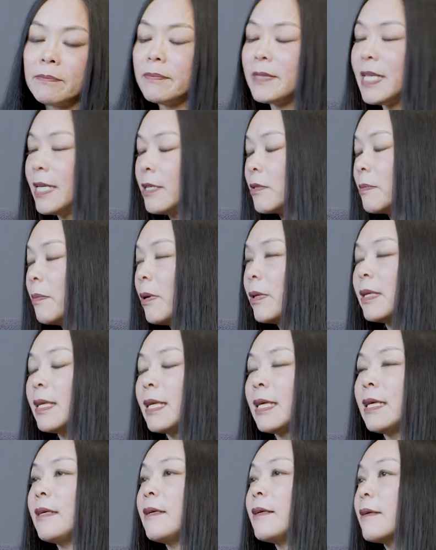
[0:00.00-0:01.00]
data
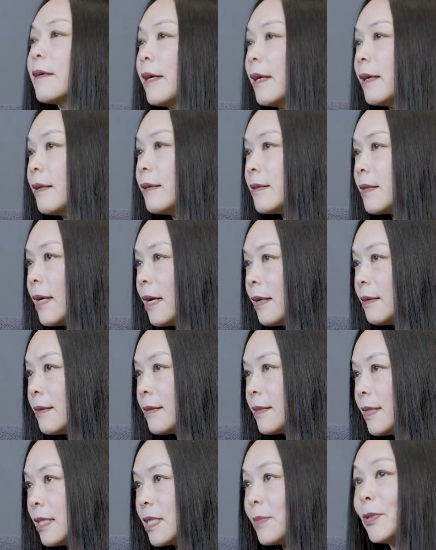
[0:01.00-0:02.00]
modeling and
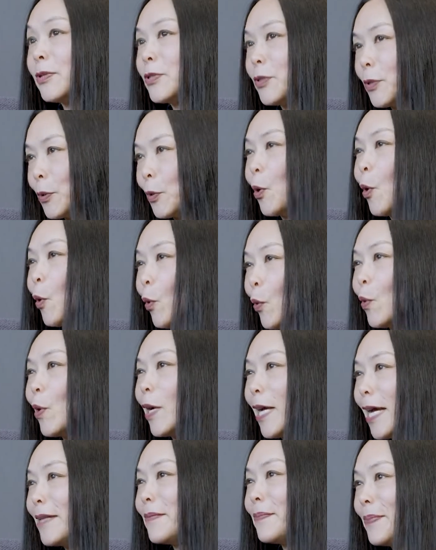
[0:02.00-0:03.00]
assessments, not
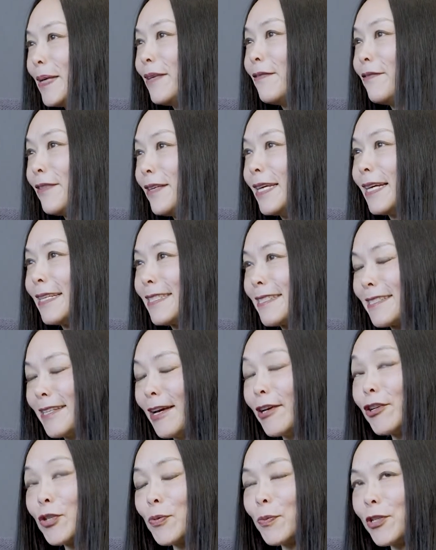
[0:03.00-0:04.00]
NPV as
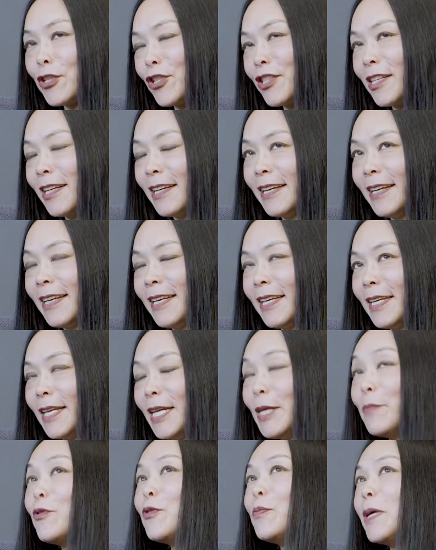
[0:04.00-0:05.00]
such, which
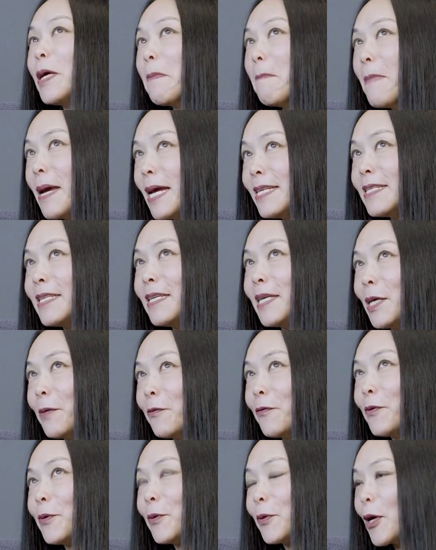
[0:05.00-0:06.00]
it would be amazing
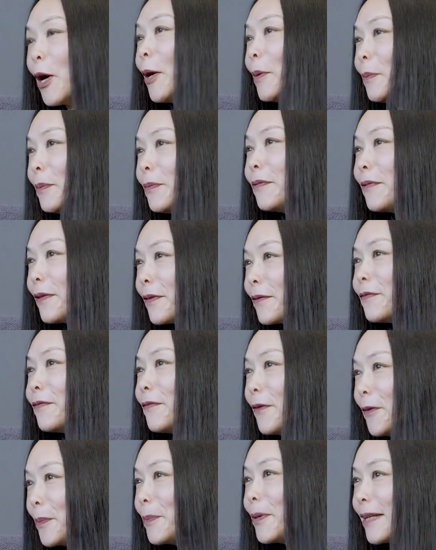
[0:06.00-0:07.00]
if we could come with a
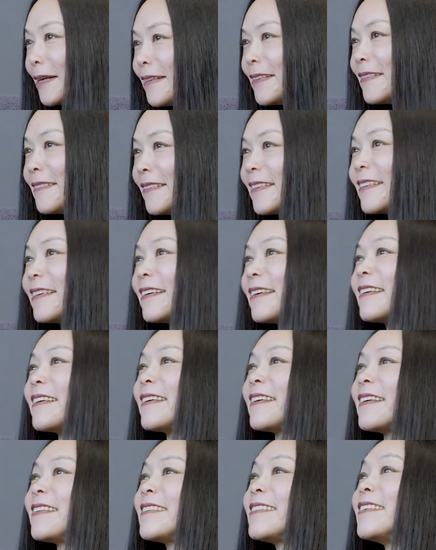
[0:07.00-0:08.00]
formula
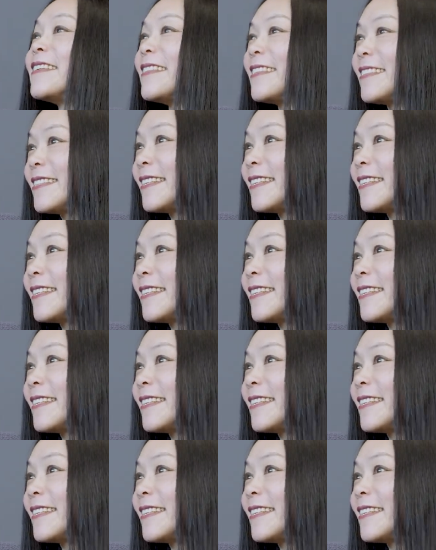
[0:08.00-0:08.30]
to